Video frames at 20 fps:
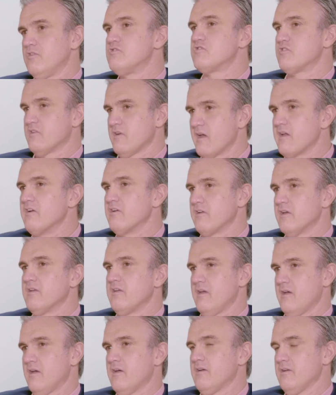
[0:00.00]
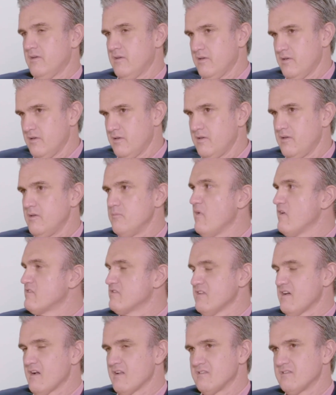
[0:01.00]
Sure, I hear you. Yeah, it
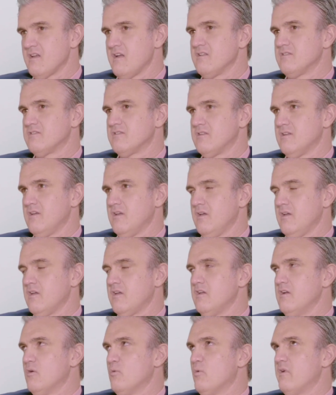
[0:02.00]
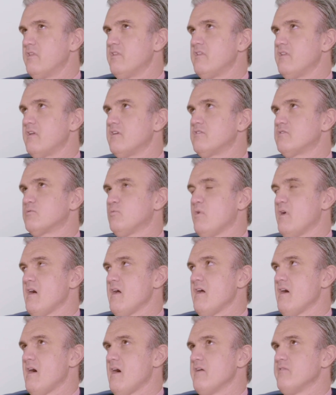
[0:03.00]
makes a lot of sense. You know, one of the things
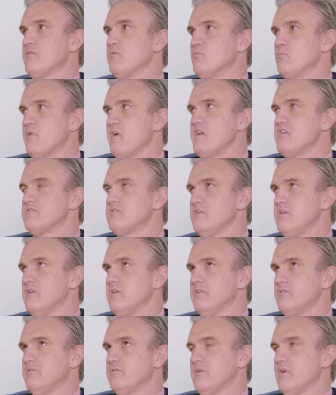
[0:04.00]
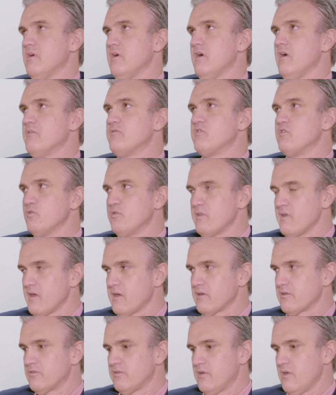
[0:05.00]
why I've embraced it is a few
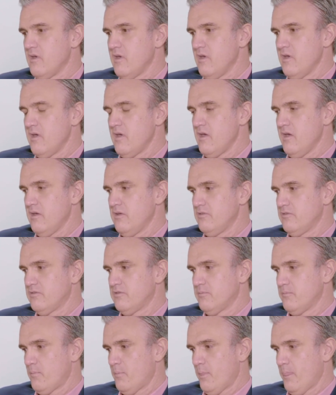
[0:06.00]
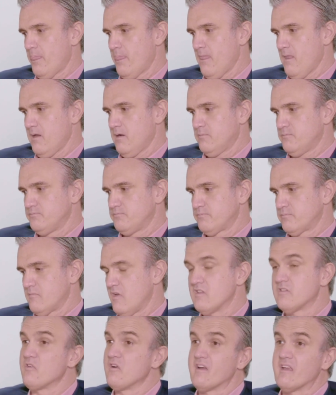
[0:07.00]
things. Is
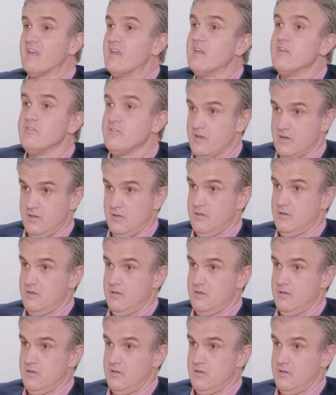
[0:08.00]
it's very easy.